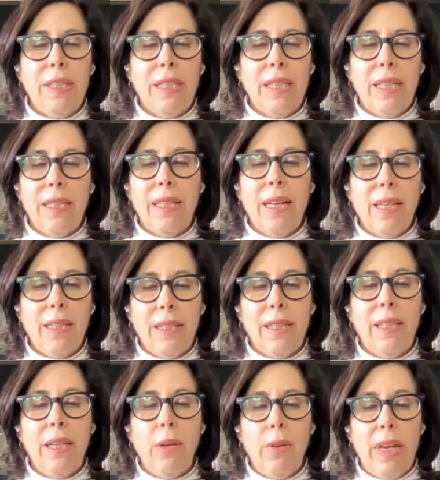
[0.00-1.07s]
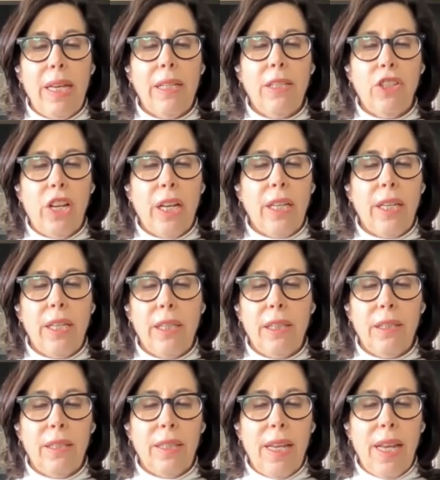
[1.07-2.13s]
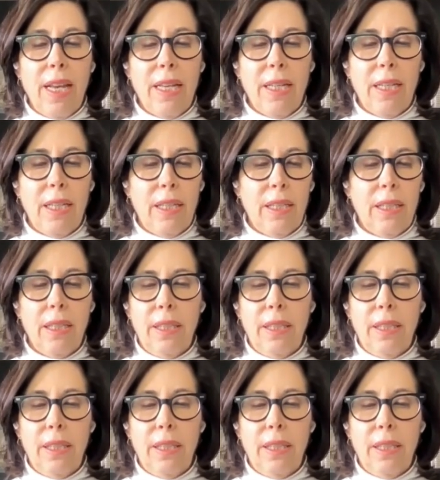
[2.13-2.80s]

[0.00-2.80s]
If it says it has a COA, check it, scan it.